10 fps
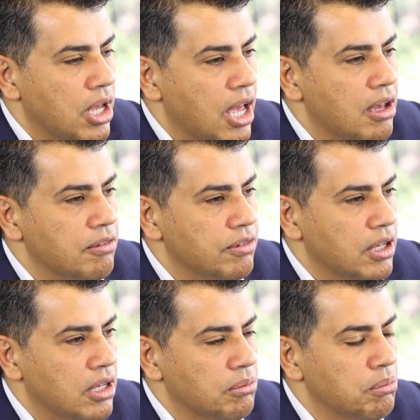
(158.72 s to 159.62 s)
have
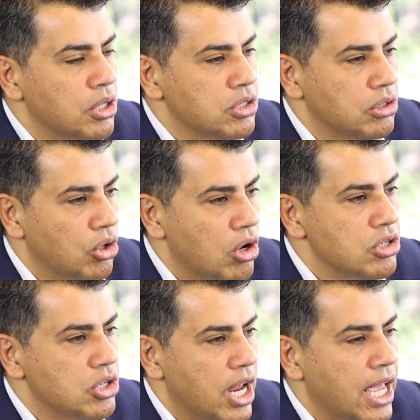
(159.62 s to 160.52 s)
a much
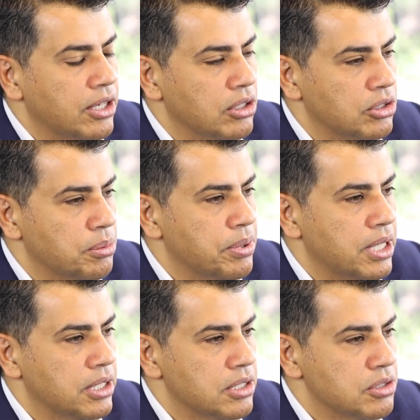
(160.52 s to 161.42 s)
larger angular
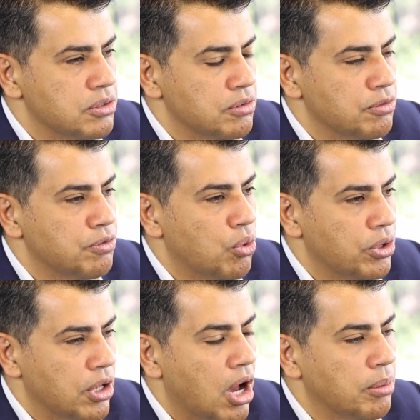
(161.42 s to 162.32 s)
dependence for
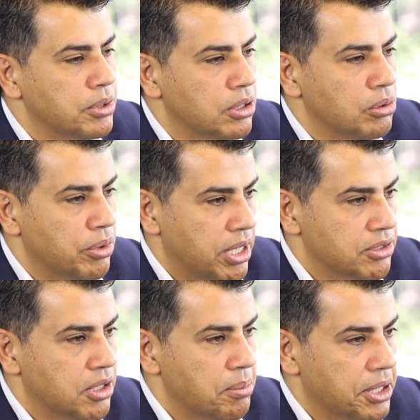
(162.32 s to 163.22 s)
the optical
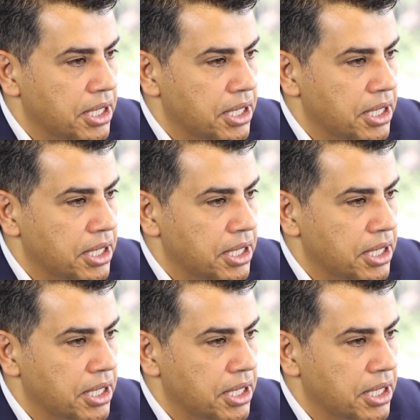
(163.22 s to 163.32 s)
rays coming